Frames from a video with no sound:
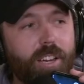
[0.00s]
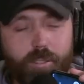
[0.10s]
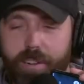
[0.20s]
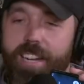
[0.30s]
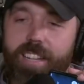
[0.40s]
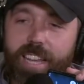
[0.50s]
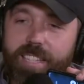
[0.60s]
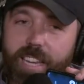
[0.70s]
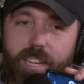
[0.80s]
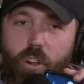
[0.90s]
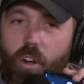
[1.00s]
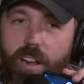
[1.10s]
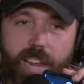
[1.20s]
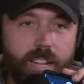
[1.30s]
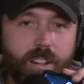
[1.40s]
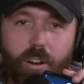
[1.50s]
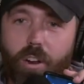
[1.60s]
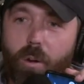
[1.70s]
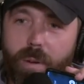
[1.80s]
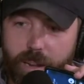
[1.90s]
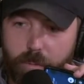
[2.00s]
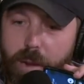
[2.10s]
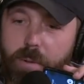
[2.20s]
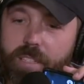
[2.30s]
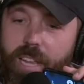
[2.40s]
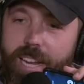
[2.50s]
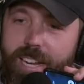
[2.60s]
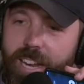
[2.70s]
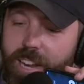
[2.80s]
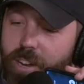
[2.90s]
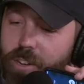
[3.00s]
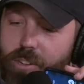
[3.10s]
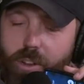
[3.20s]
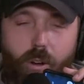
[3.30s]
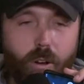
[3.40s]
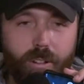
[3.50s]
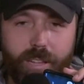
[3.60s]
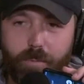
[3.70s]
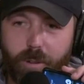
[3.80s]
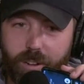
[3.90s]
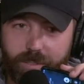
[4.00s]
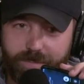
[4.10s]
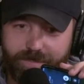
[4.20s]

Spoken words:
green, and they said no, it not go in. We were saying no hole in one.